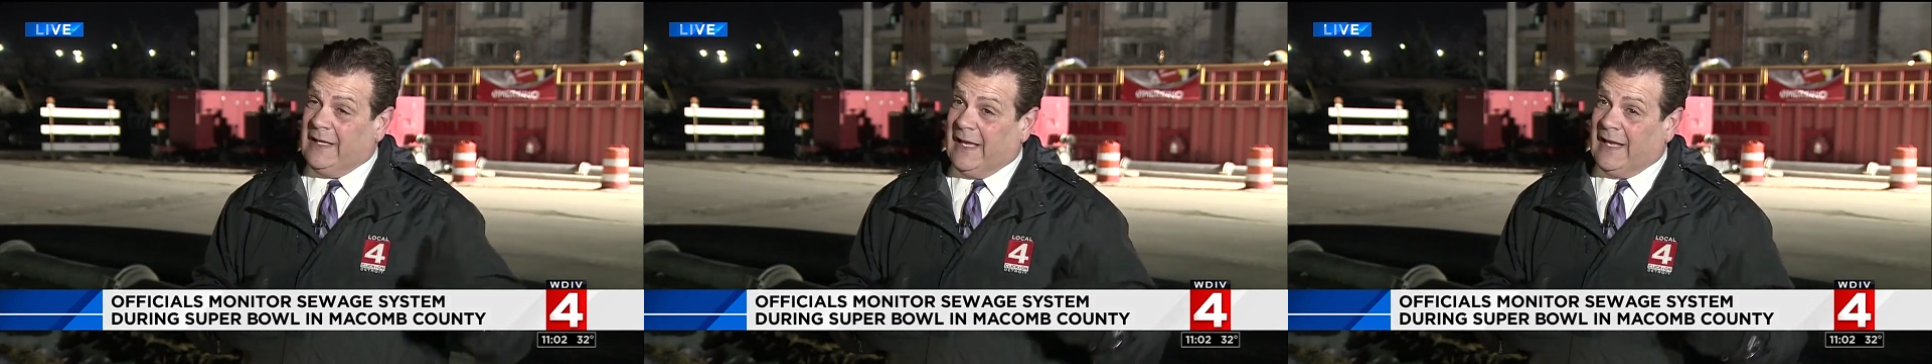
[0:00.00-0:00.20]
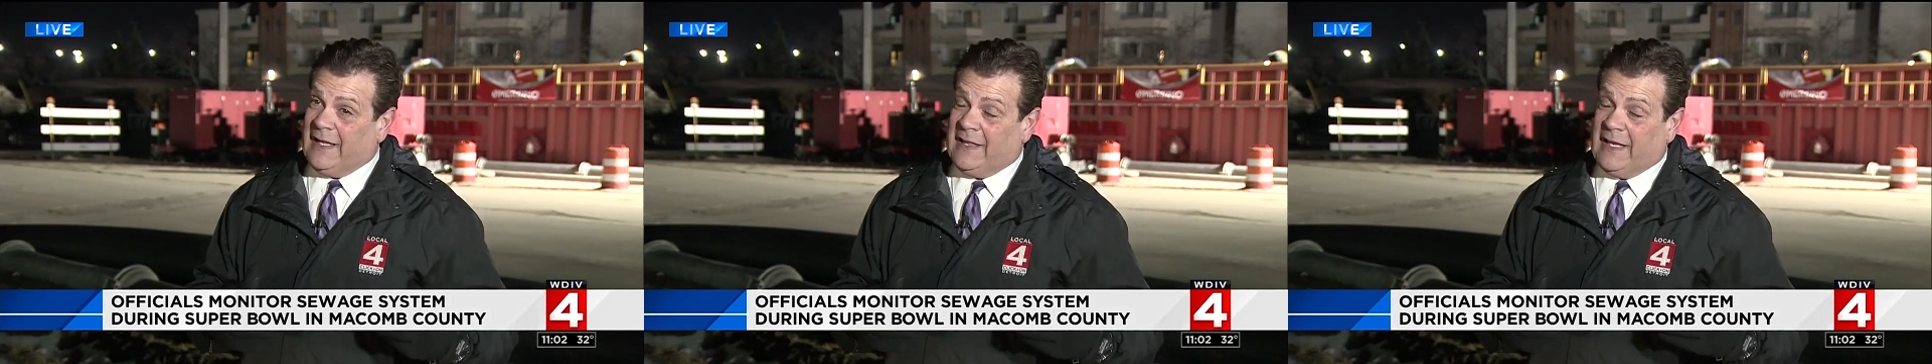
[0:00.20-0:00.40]

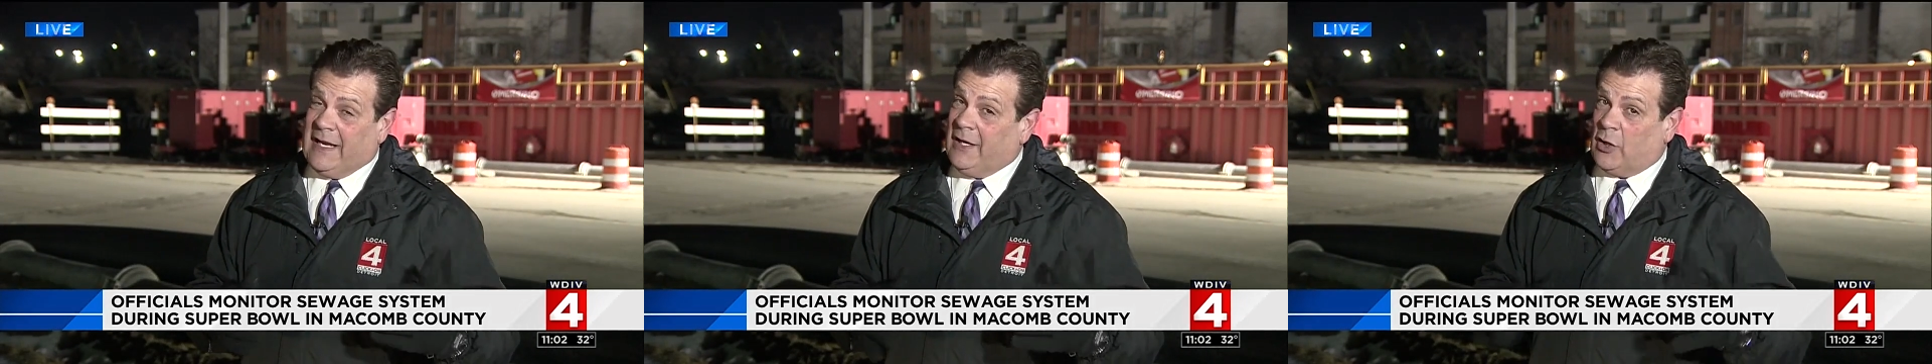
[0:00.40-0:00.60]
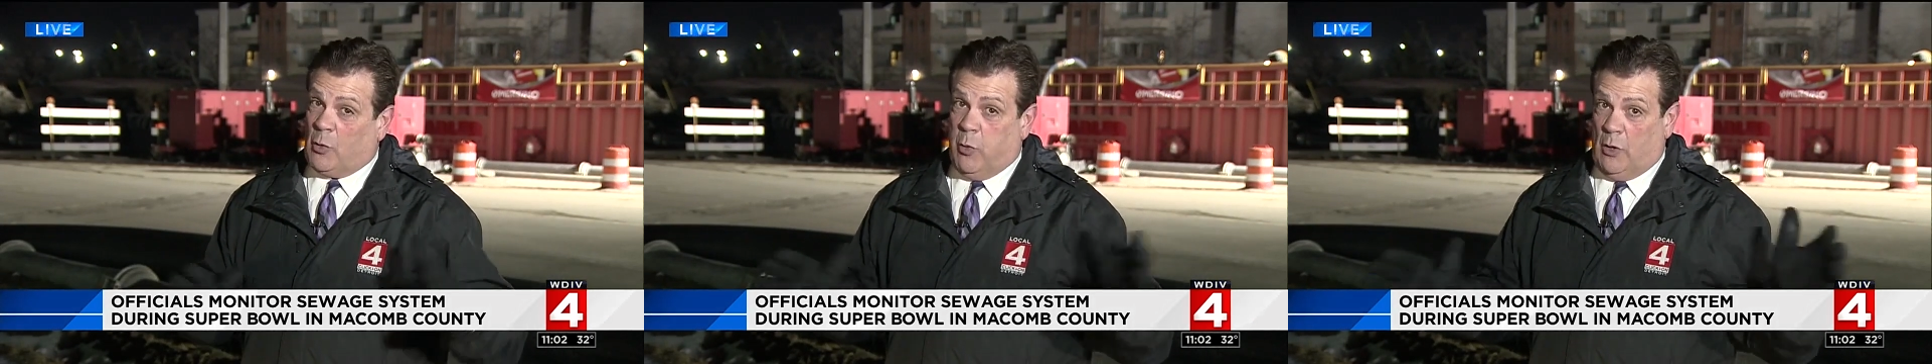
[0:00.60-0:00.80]
and the
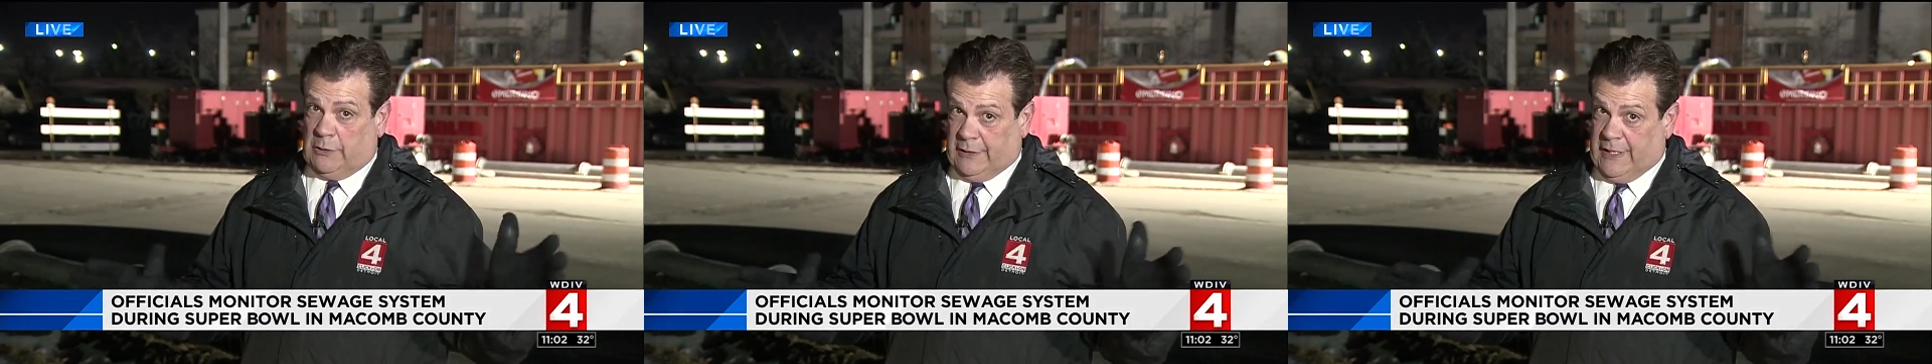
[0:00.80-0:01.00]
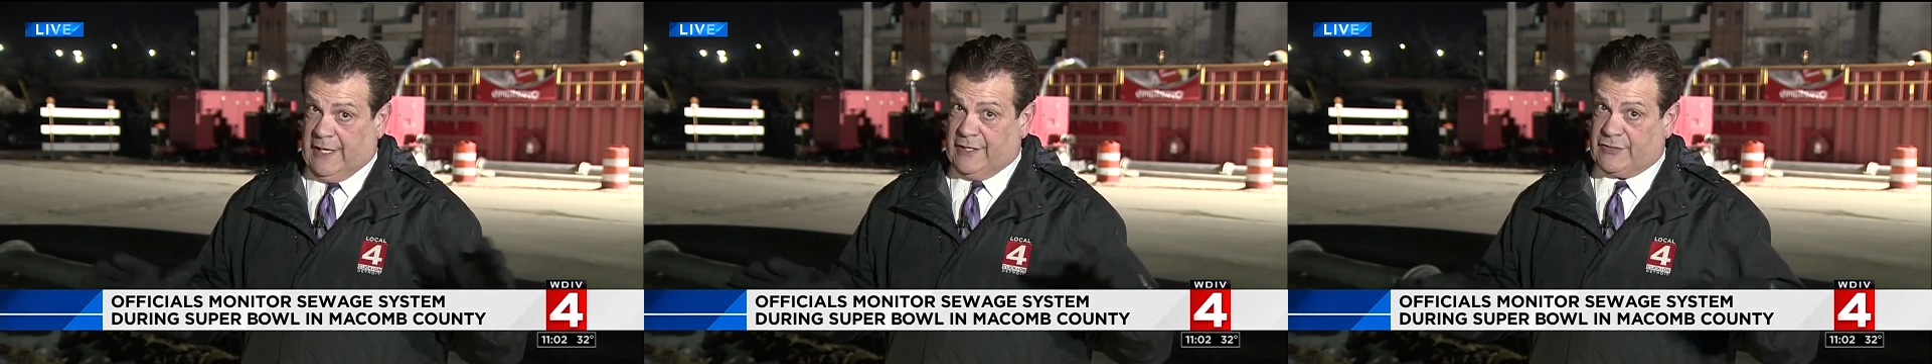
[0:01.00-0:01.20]
air
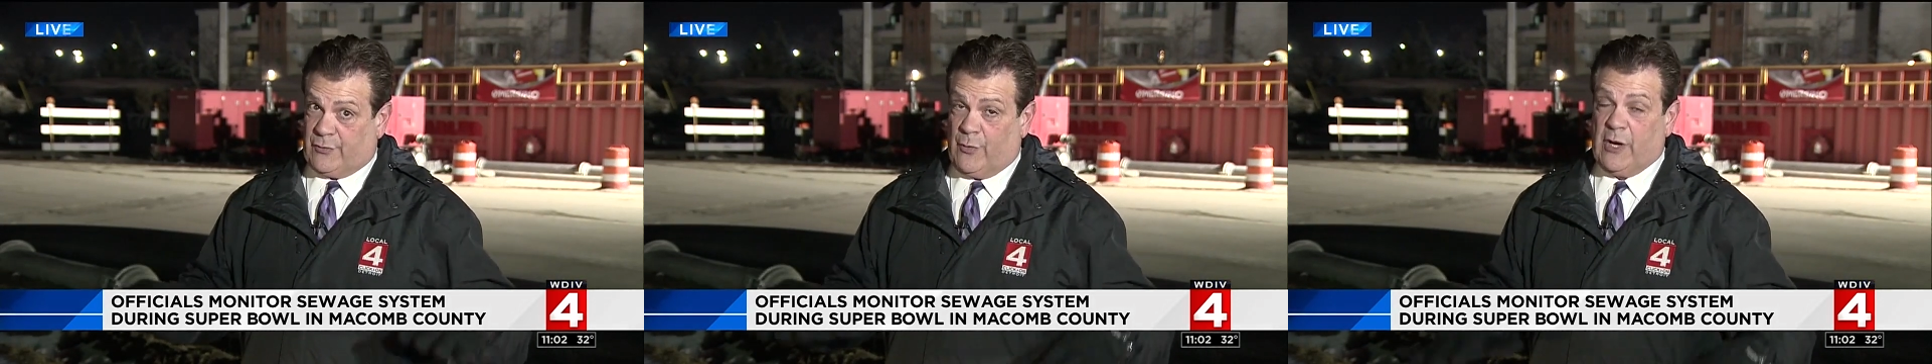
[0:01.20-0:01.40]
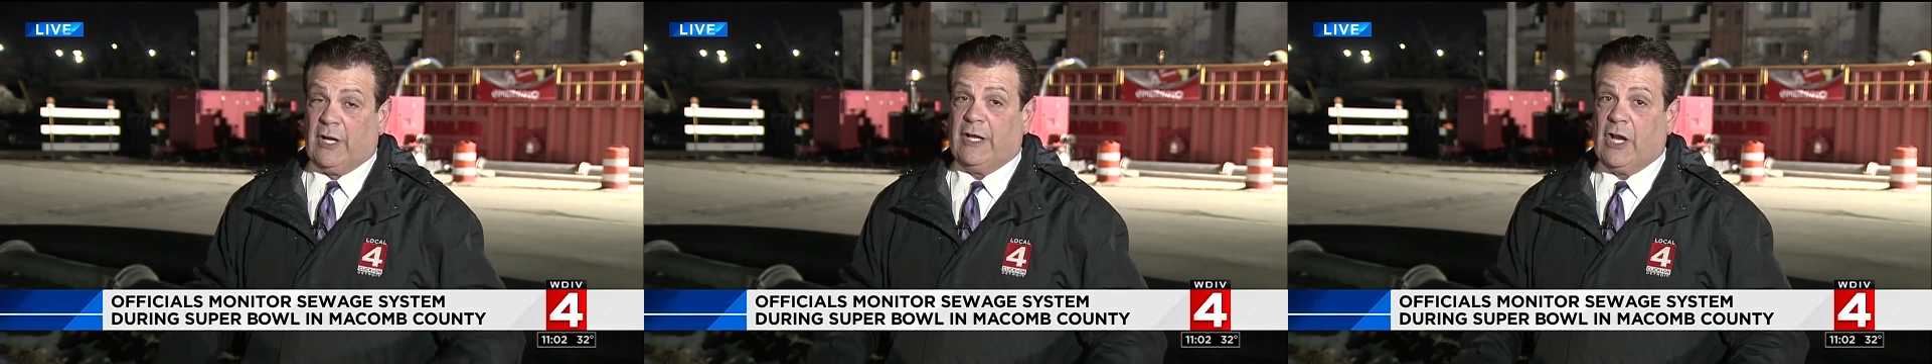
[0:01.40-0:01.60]
quality has
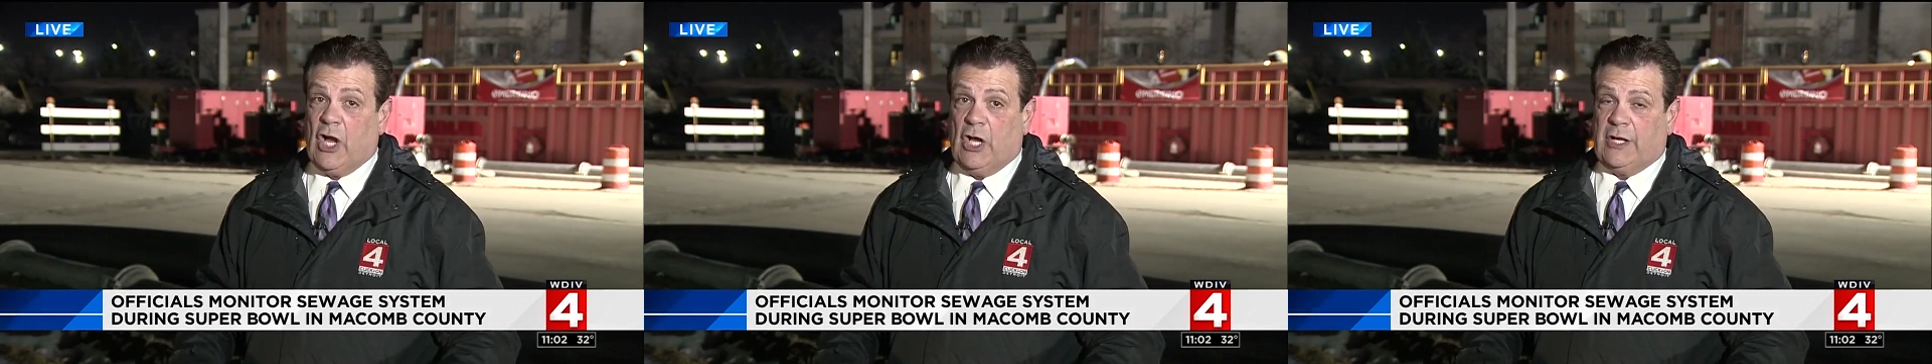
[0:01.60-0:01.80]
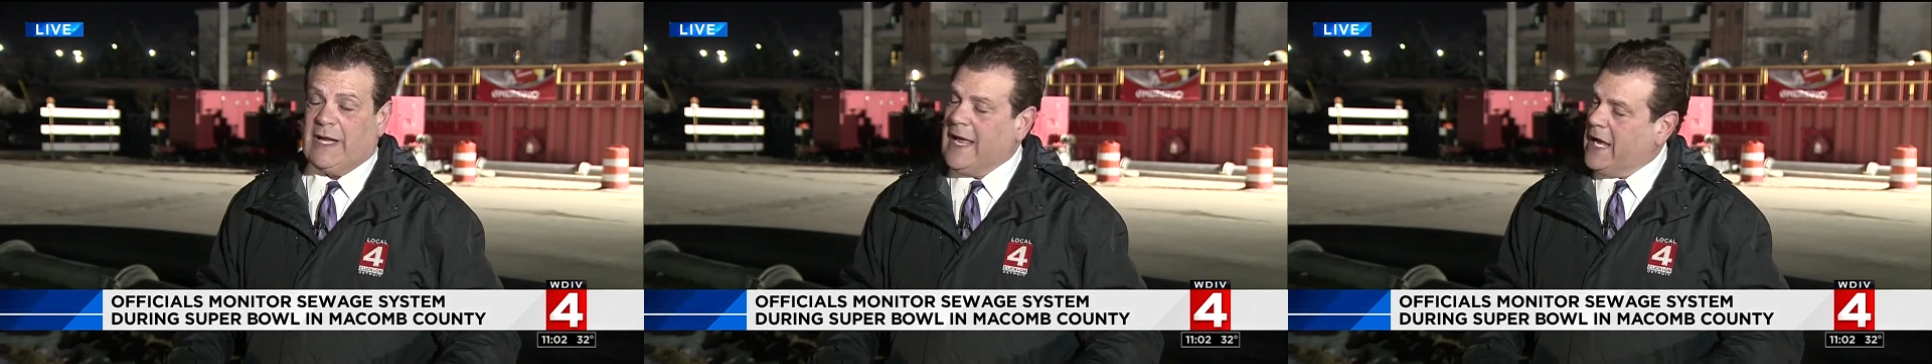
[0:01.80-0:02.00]
really
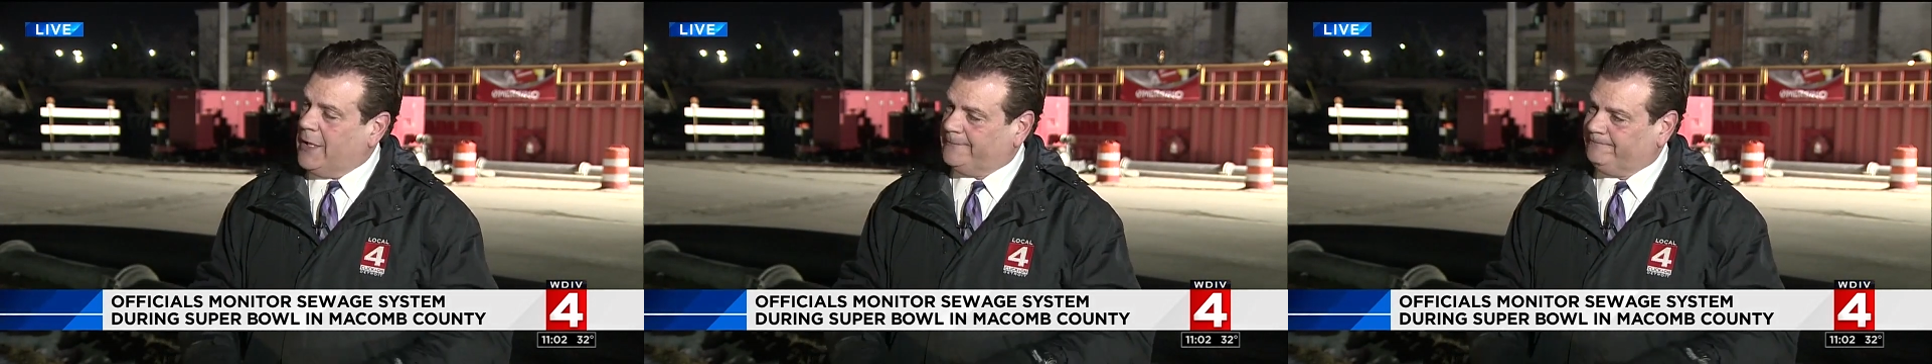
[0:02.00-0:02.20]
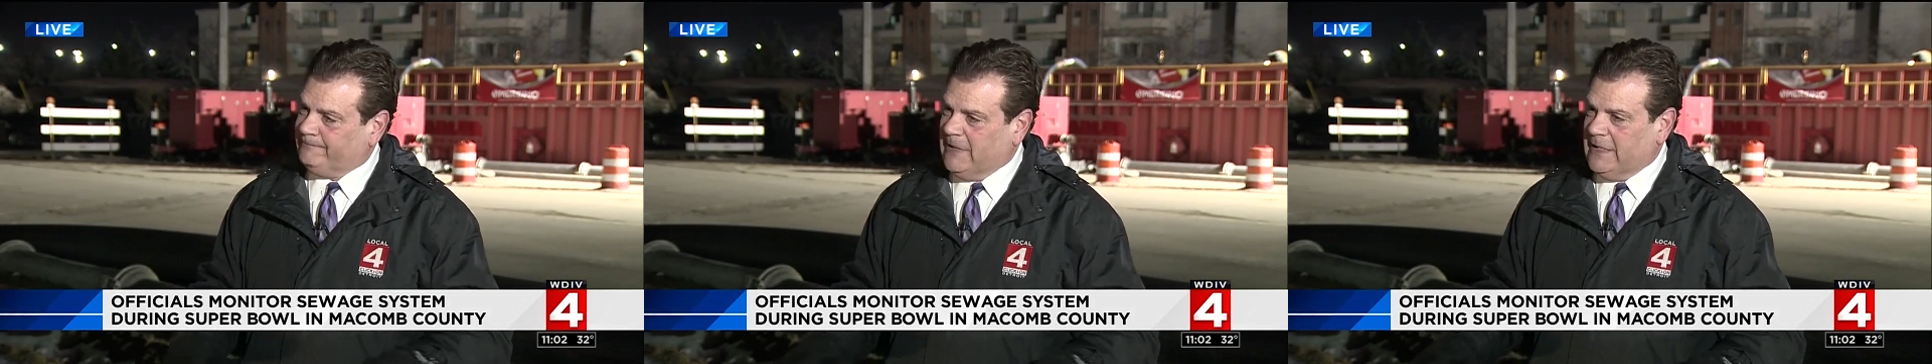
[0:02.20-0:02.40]
gone
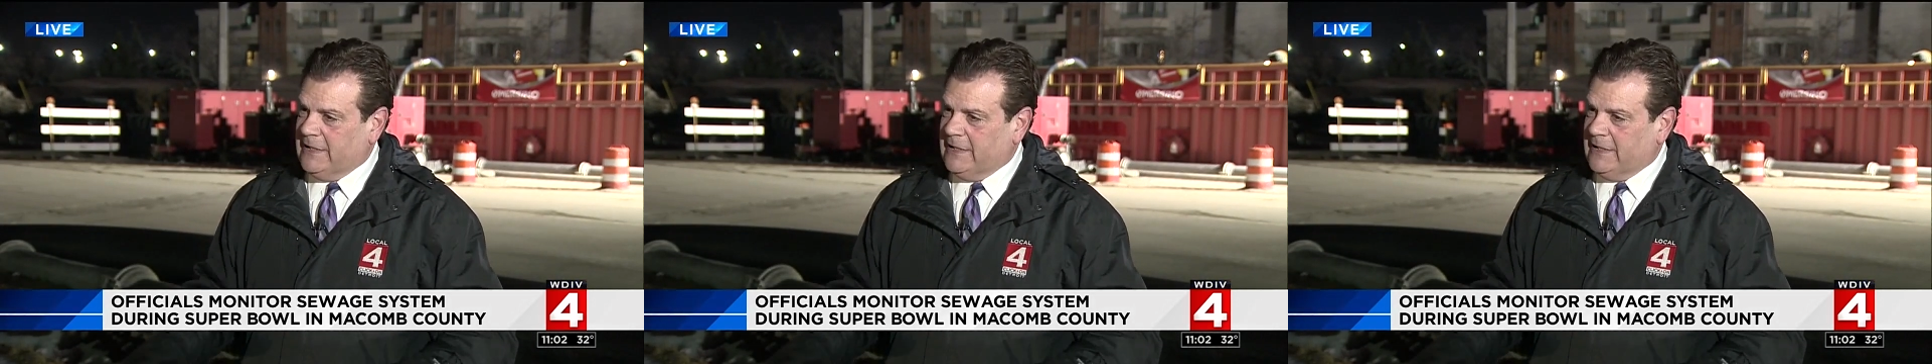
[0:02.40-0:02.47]
down,